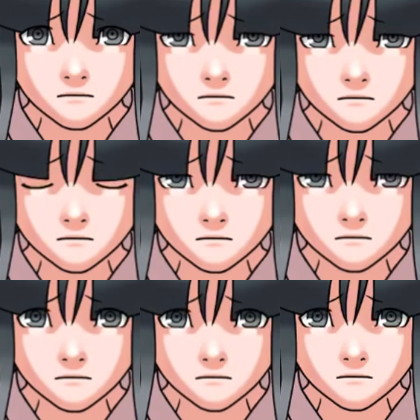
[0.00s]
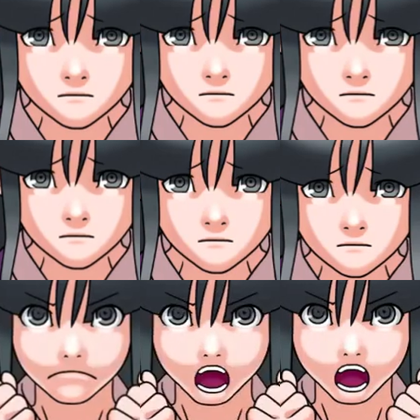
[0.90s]
Don't worry. I'll find you
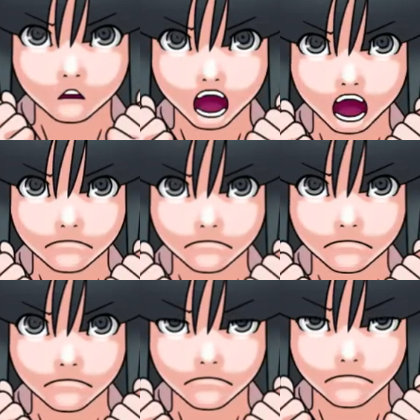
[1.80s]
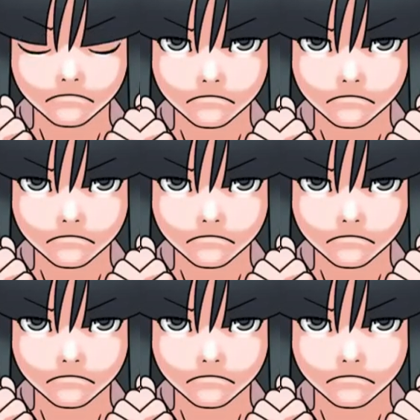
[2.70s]
by tomorrow, I promise.